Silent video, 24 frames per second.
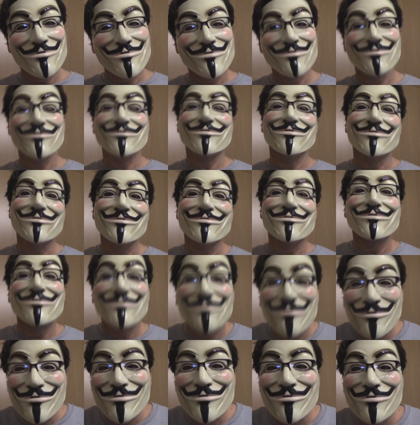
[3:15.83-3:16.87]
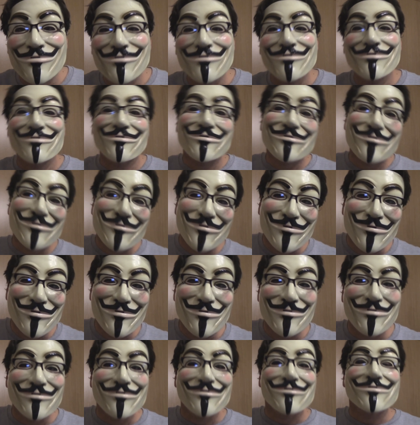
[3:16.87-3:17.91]
is they're planting the seed
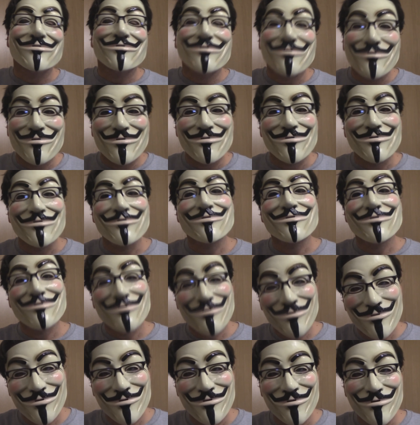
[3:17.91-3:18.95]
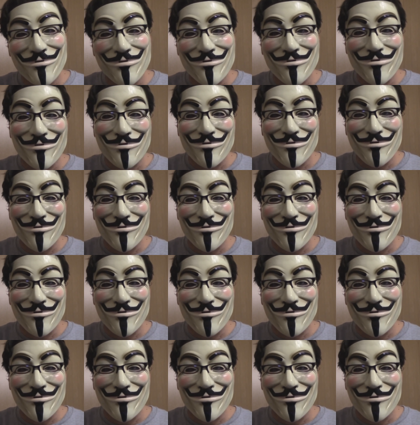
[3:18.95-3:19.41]
in the public's mind.